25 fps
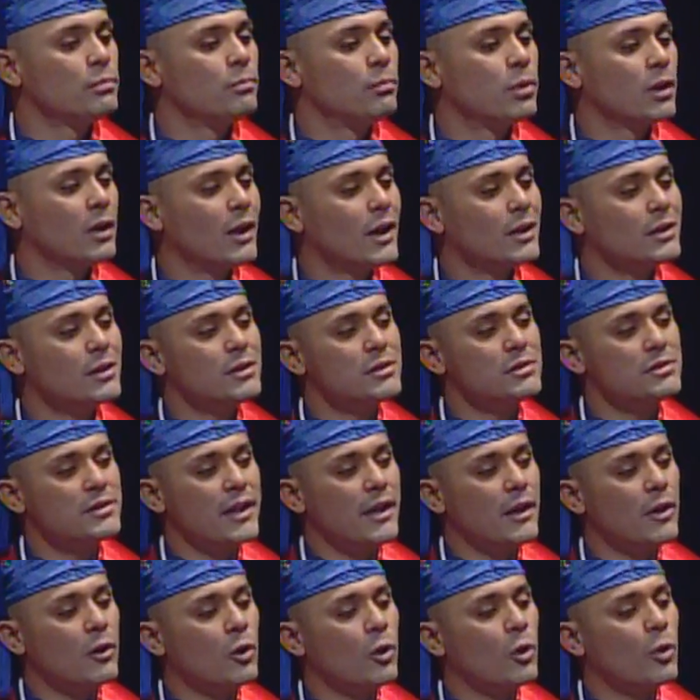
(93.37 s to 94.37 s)
but elected to
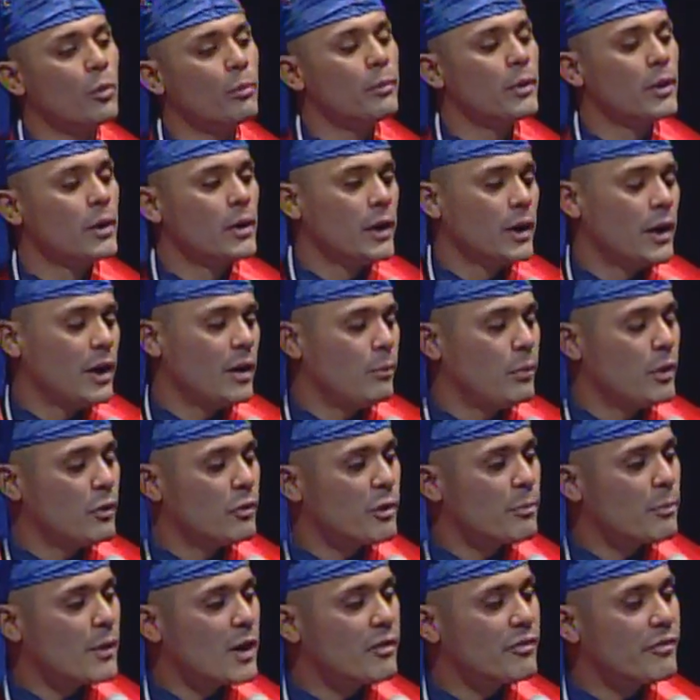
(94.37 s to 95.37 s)
stay home and be
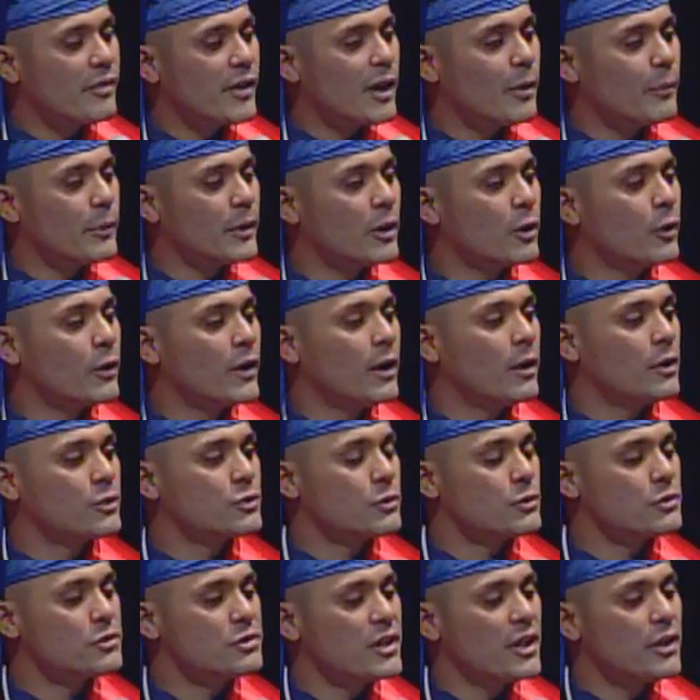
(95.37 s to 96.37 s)
with my family and go to
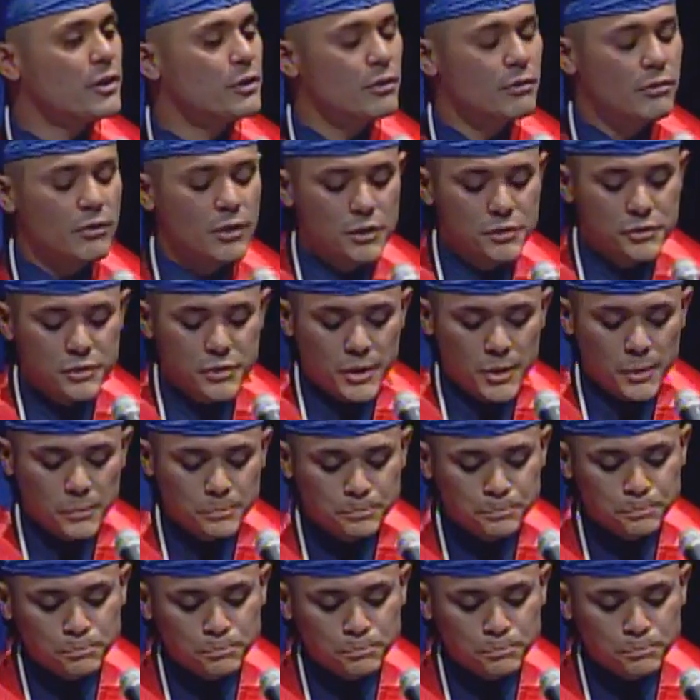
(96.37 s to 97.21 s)
Arizona State University.